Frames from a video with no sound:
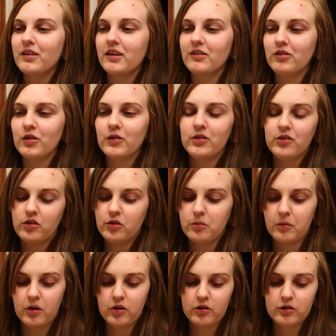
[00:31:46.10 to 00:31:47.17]
If it was a
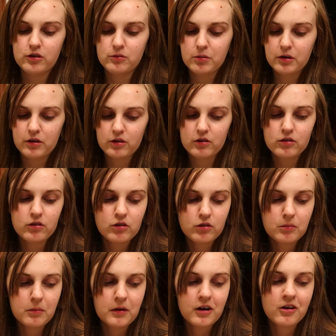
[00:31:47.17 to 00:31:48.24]
small, it'd probably
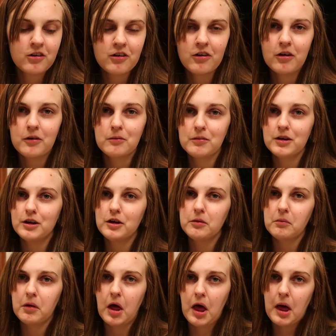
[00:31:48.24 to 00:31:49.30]
look better on me,
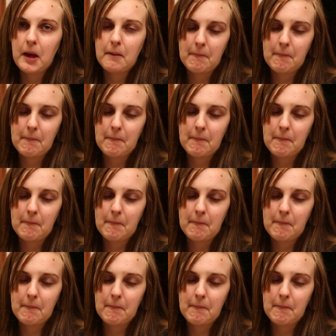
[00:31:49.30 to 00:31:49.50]
but